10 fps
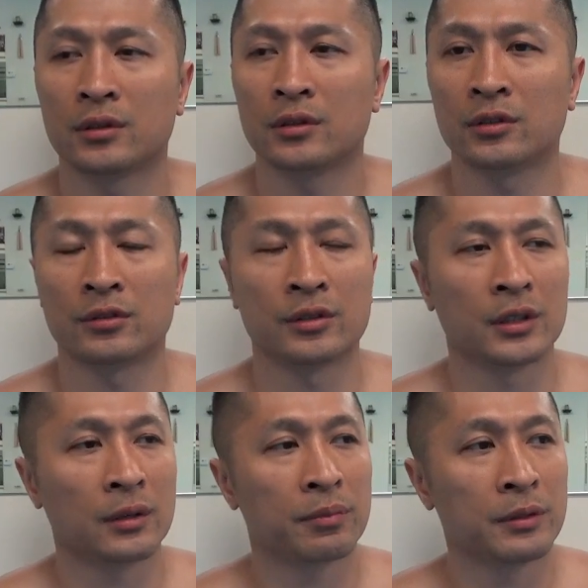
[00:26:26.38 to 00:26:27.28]
You know, you
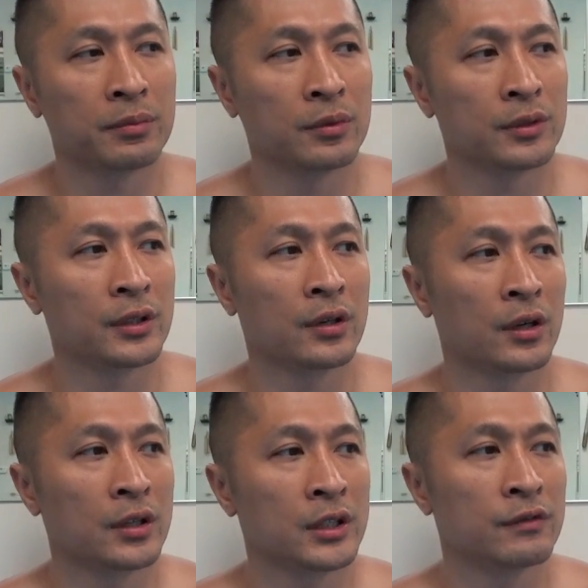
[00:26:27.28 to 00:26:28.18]
got people that
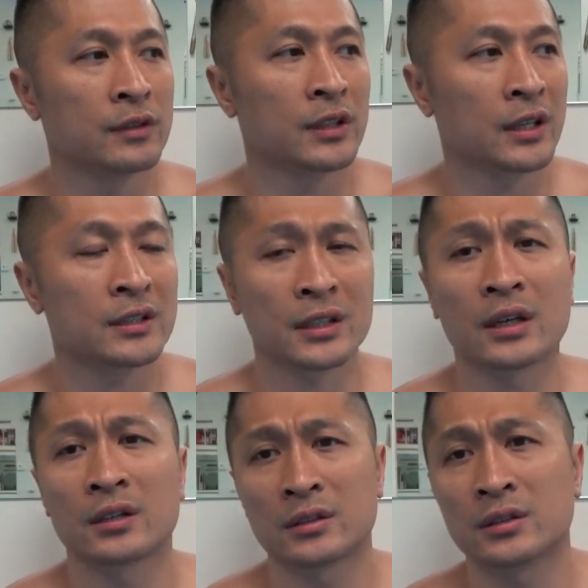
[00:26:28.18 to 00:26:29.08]
aren't even that
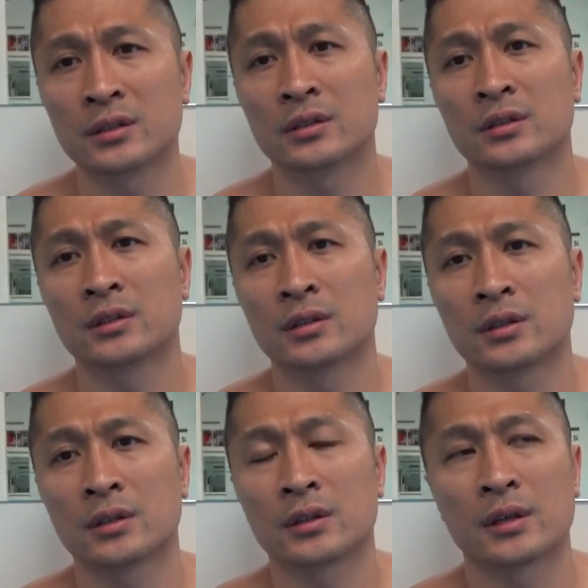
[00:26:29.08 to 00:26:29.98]
talented
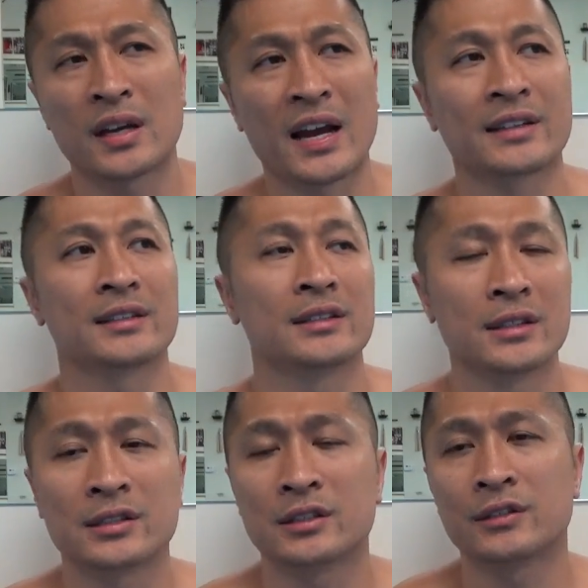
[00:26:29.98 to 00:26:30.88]
acting
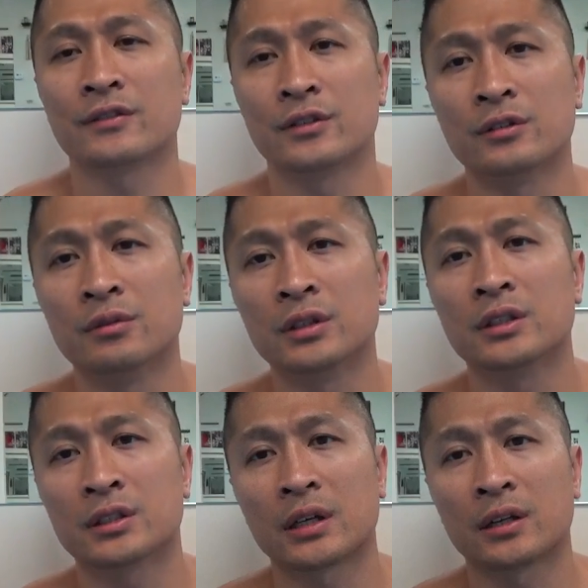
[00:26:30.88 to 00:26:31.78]
as if they're
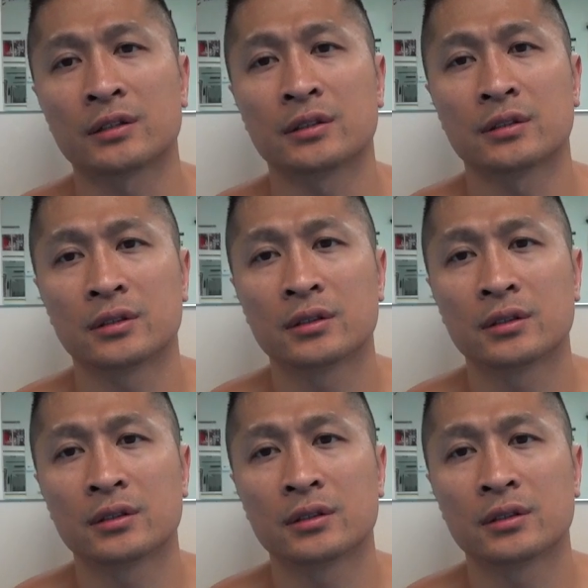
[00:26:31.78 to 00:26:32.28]
really talented.